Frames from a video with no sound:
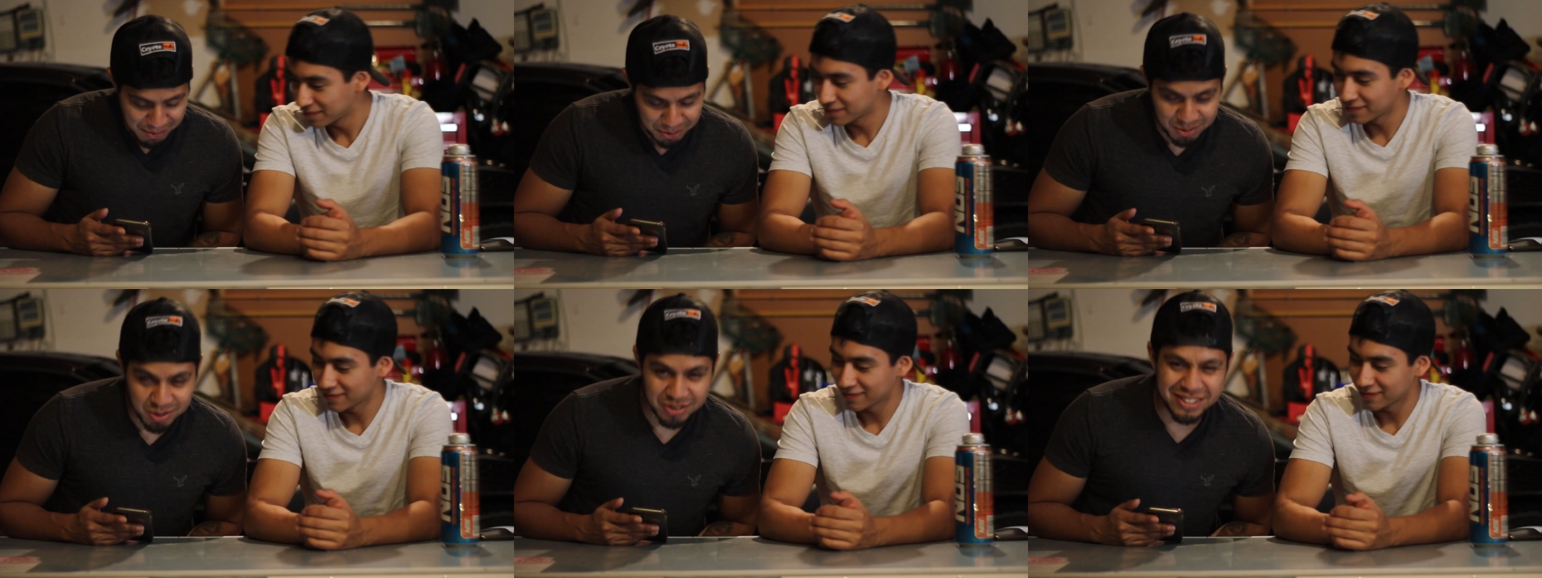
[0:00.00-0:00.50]
Speaker 1: I'm
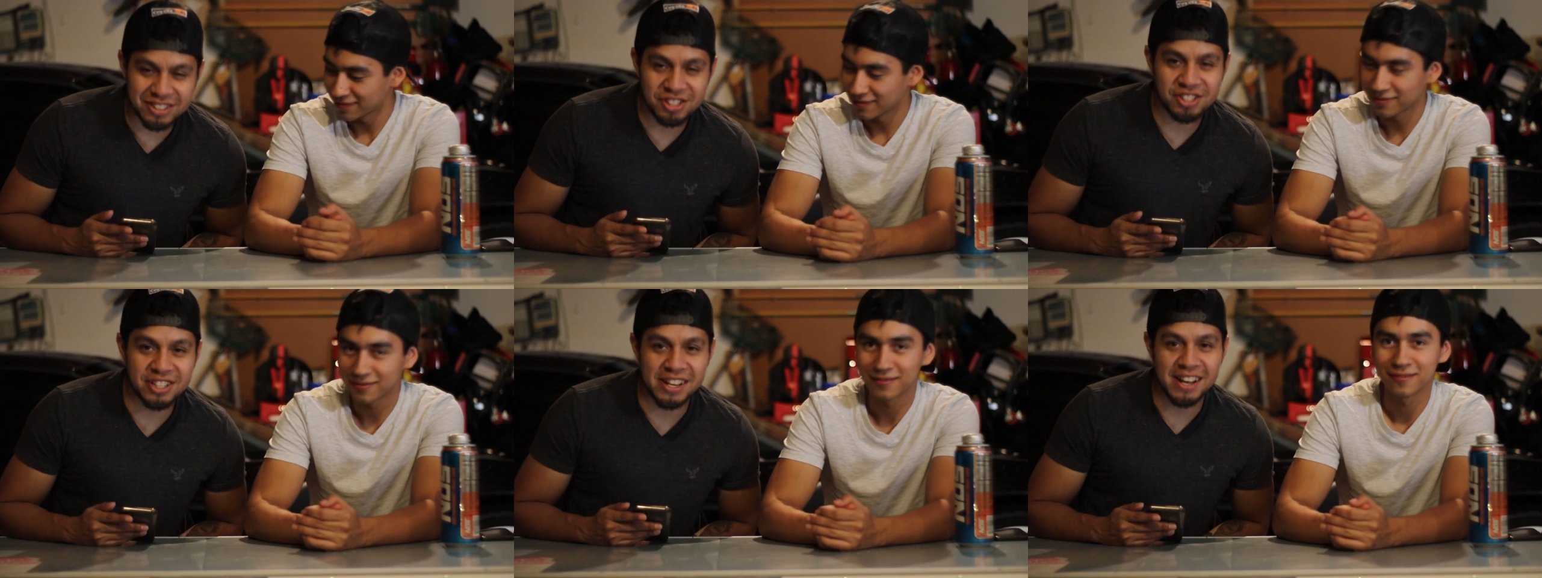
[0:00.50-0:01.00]
gonna roast the
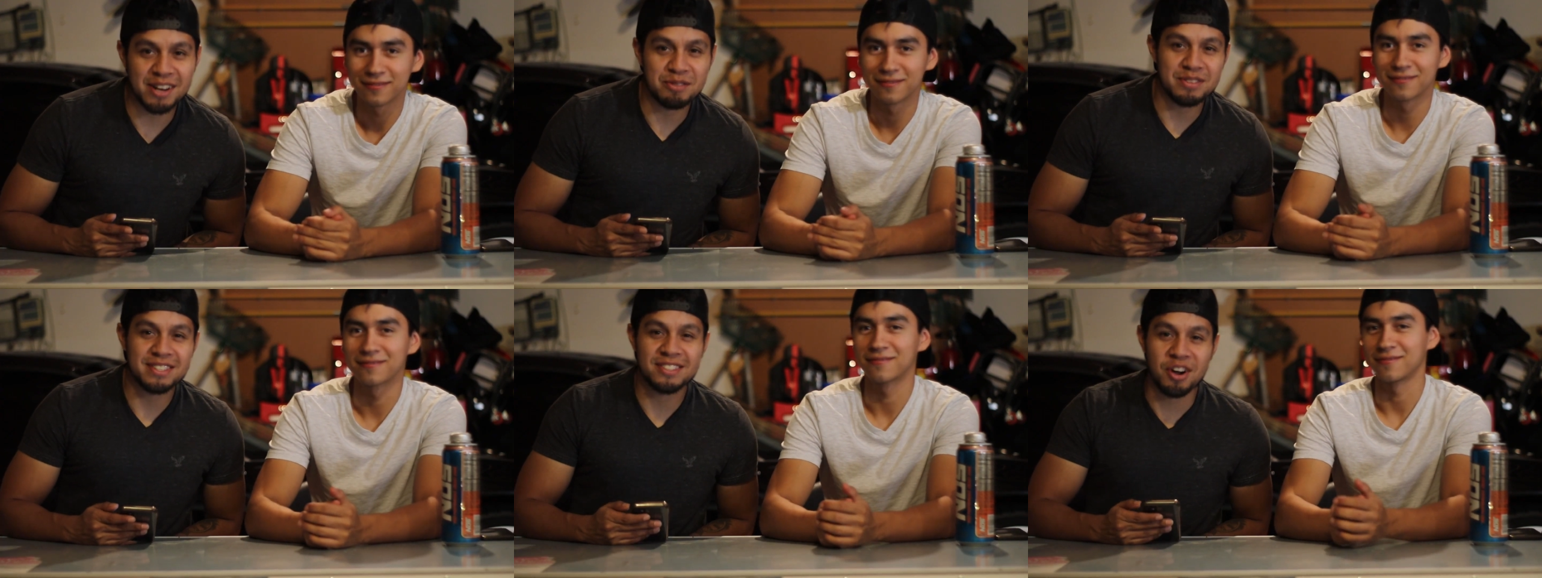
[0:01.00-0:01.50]
shit out
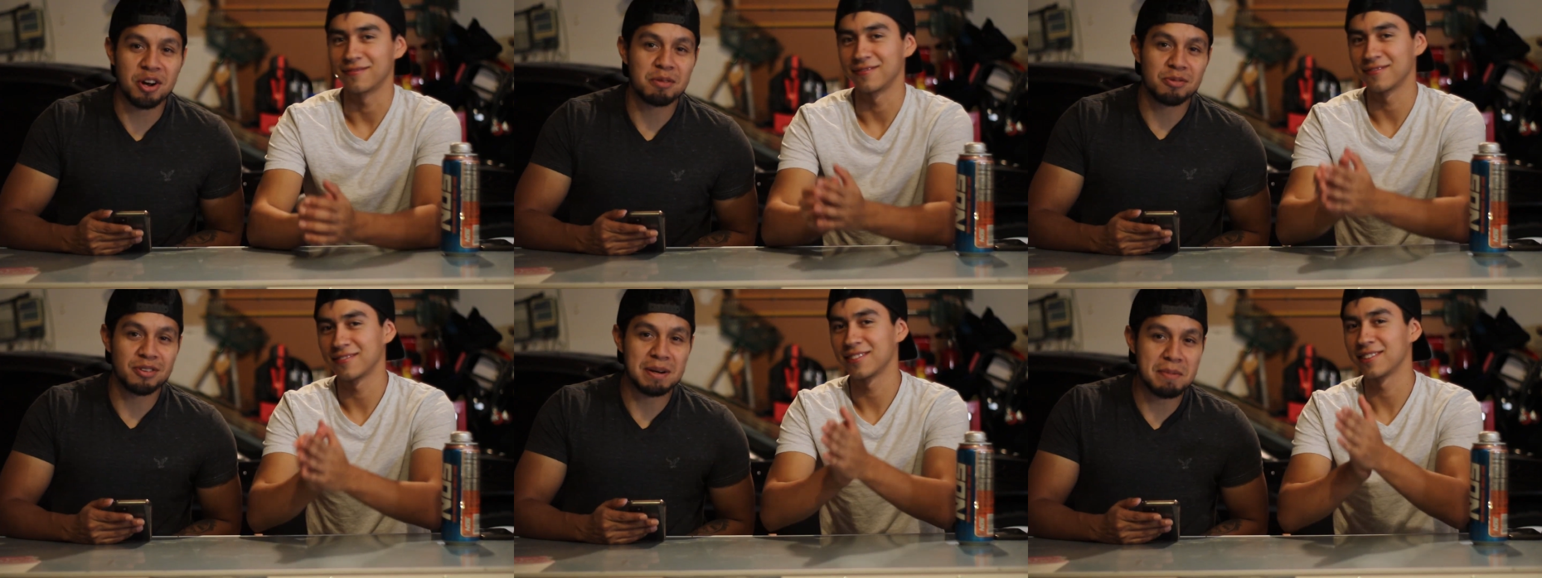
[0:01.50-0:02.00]
of this car,
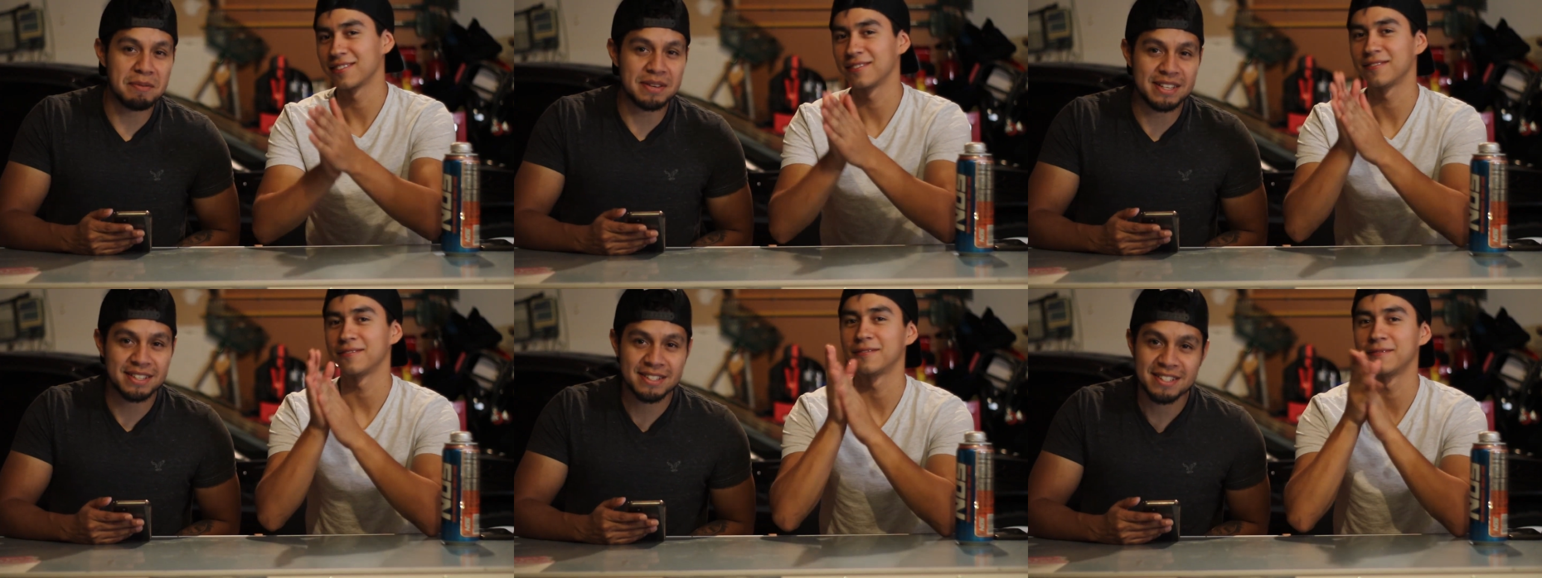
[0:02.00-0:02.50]
bro. I'm gonna be